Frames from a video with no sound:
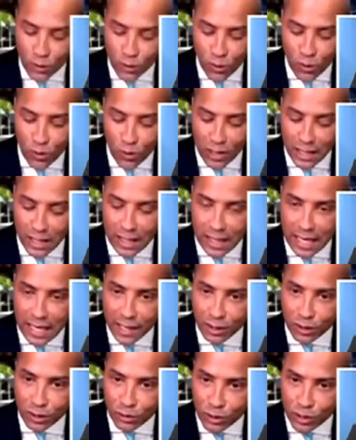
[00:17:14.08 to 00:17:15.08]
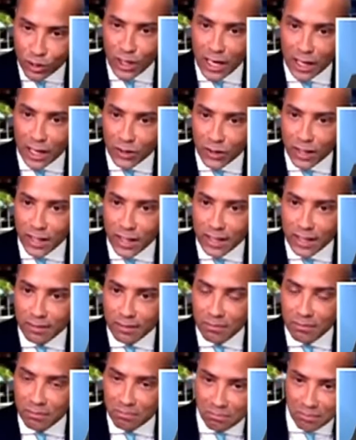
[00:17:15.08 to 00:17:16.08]
story and trajectory
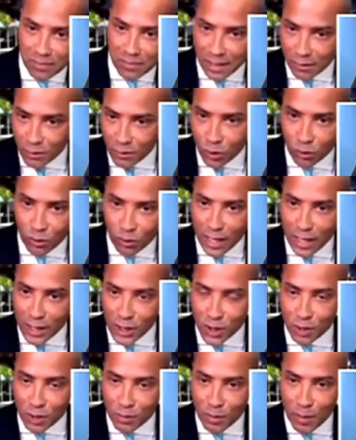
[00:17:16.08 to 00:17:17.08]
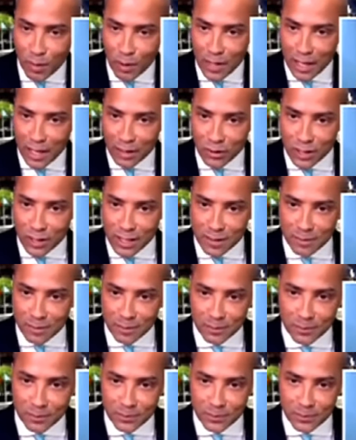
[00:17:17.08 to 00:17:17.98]
given your relationship with both countries?